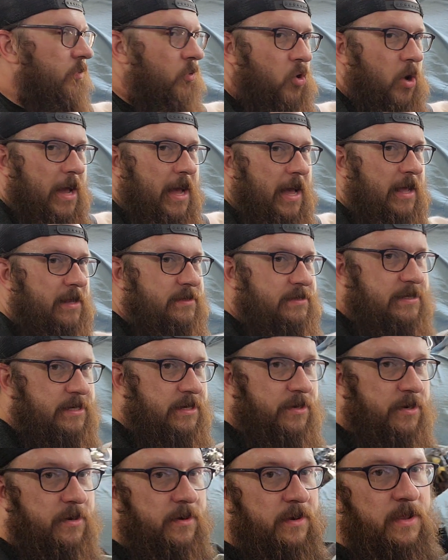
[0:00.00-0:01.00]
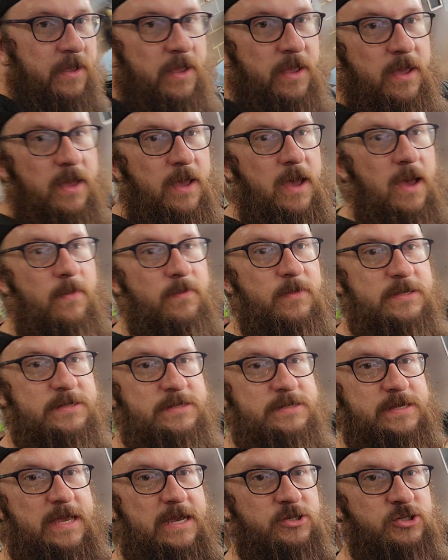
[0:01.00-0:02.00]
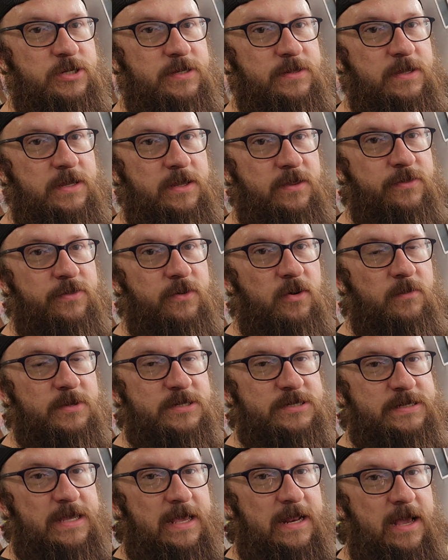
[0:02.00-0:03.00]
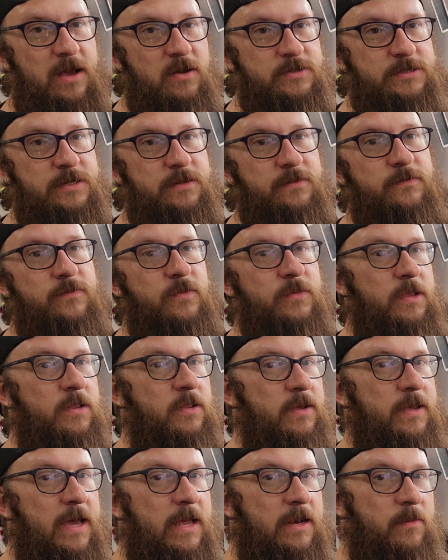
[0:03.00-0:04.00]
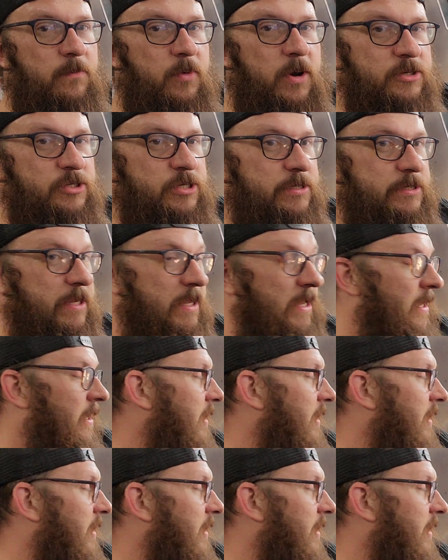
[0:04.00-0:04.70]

bronze here. This is actually the thermostat housing for the Lagonda project.